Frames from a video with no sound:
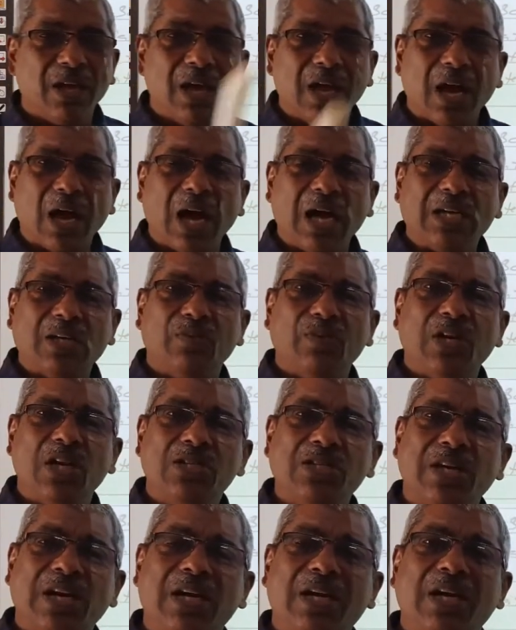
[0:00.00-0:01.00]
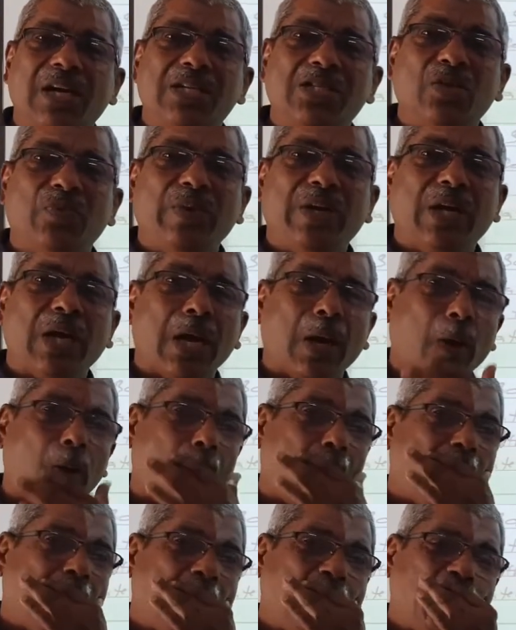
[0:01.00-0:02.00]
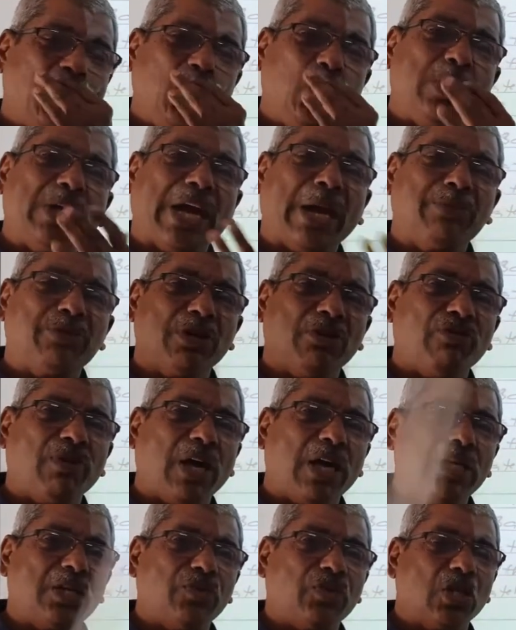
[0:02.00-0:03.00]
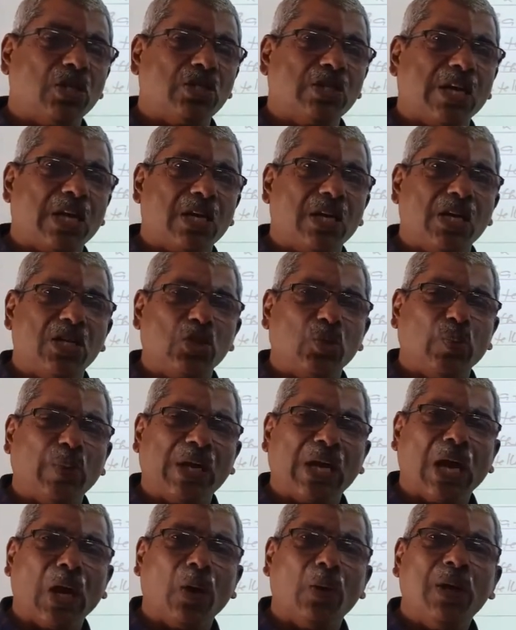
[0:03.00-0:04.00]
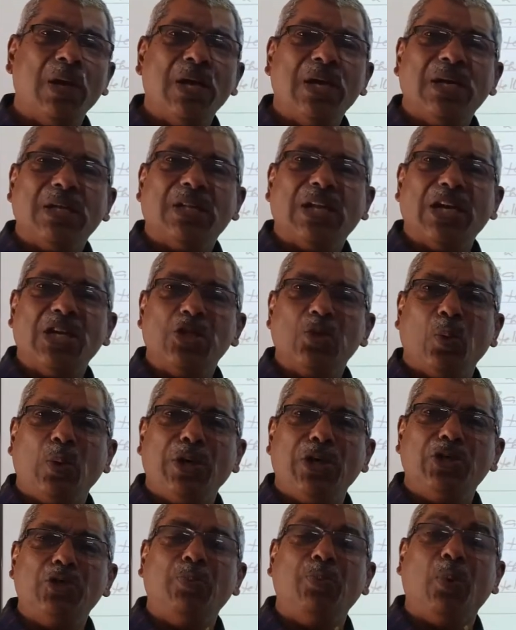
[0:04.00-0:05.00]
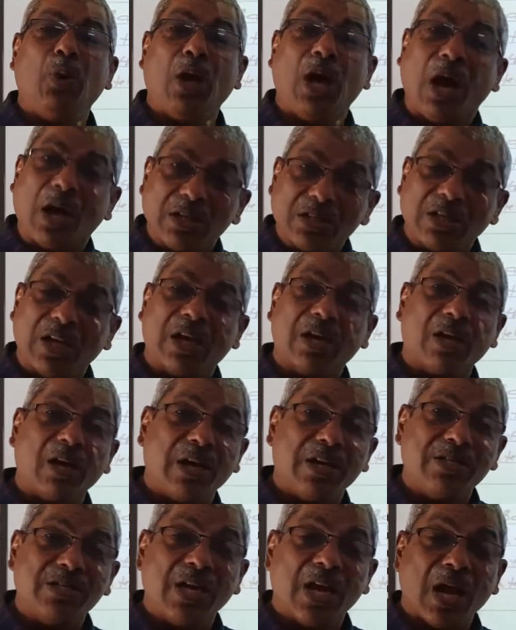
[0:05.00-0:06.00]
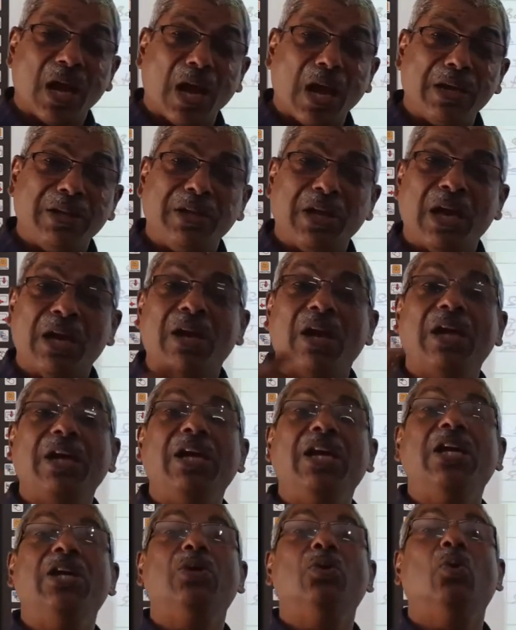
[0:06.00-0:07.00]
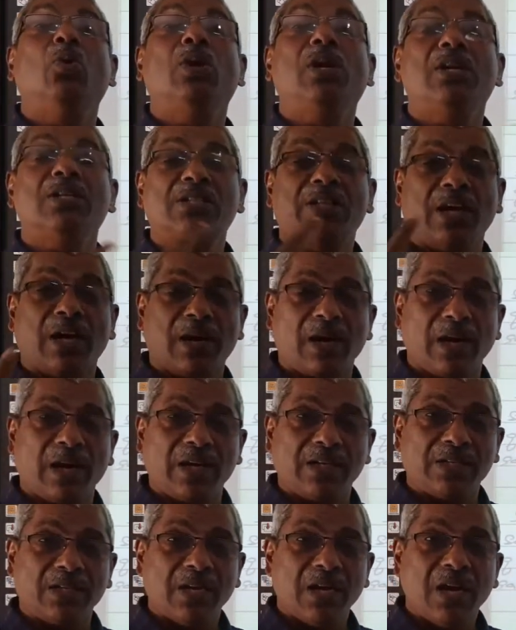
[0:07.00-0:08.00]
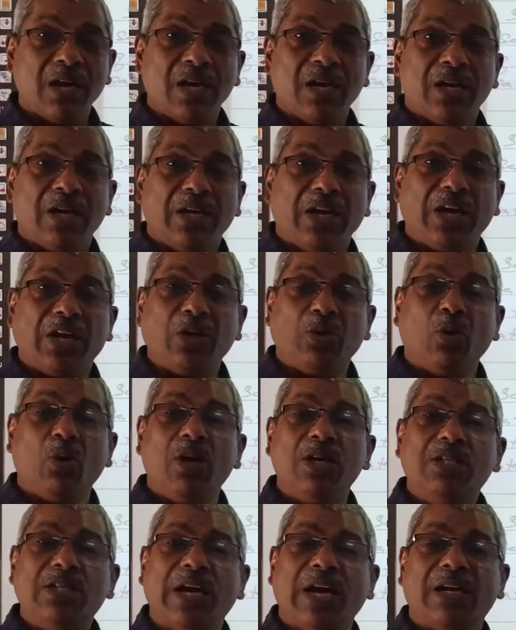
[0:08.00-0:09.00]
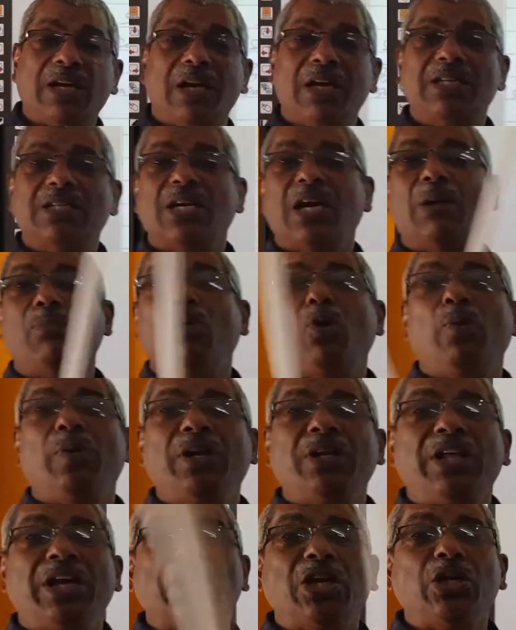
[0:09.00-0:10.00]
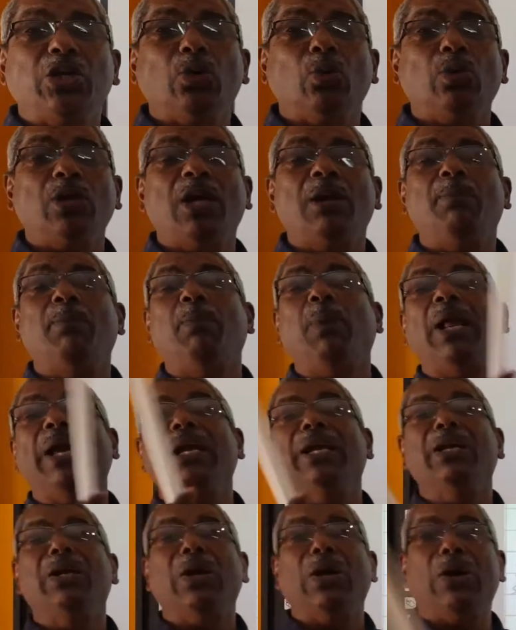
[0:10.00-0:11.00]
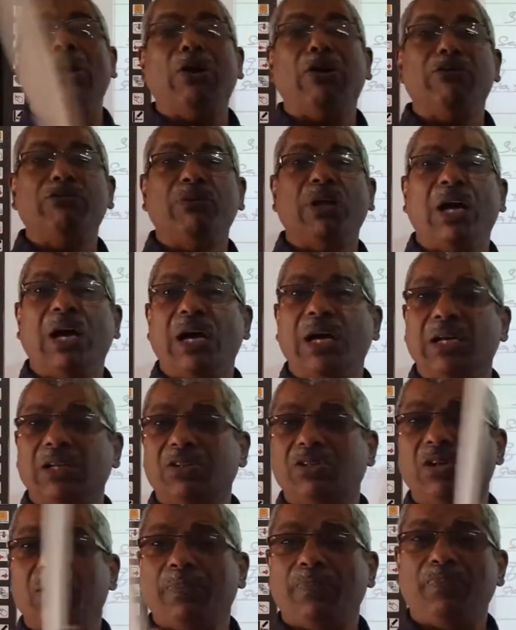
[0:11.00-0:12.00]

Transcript: Artificial satellites, we have two types of artificial satellites we have. That is, one is polar satellites and they are equatorial satellites. Equatorial satellites are moving in the equatorial plane of the earth.